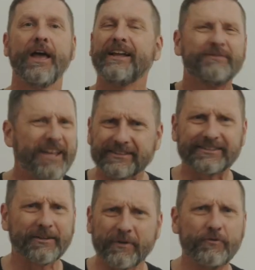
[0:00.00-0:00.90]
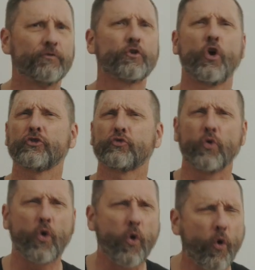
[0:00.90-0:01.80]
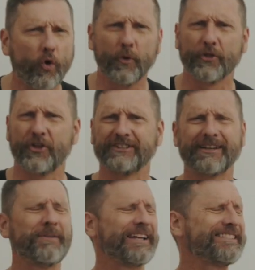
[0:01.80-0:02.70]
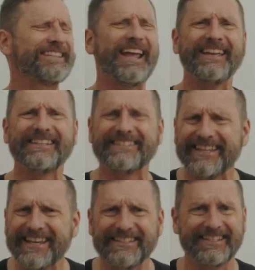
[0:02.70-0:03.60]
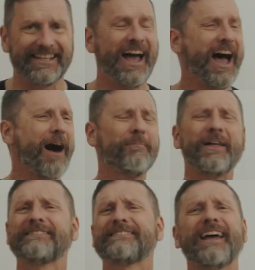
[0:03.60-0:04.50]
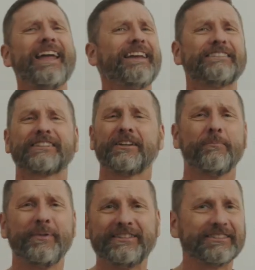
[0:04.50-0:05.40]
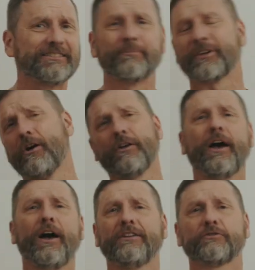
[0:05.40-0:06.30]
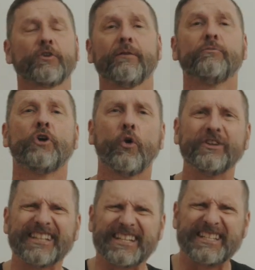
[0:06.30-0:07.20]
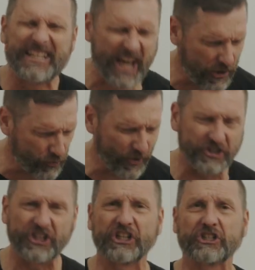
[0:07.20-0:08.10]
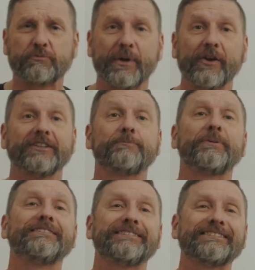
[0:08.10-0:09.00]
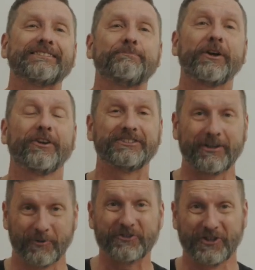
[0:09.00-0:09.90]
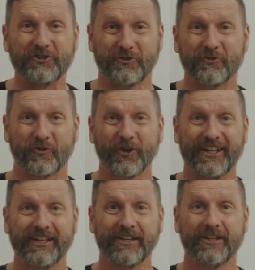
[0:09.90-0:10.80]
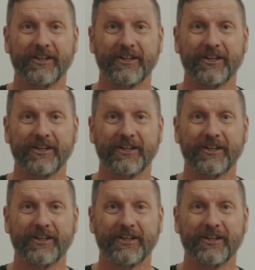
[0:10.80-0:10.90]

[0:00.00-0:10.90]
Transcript: And yes, some of you have gone through horrible things. I'm not saying it's easy. I'm not saying it's going to be just something, oh, yeah, I just forgive. No, it's a gut wrenching experience, but it's an experience that will set you free.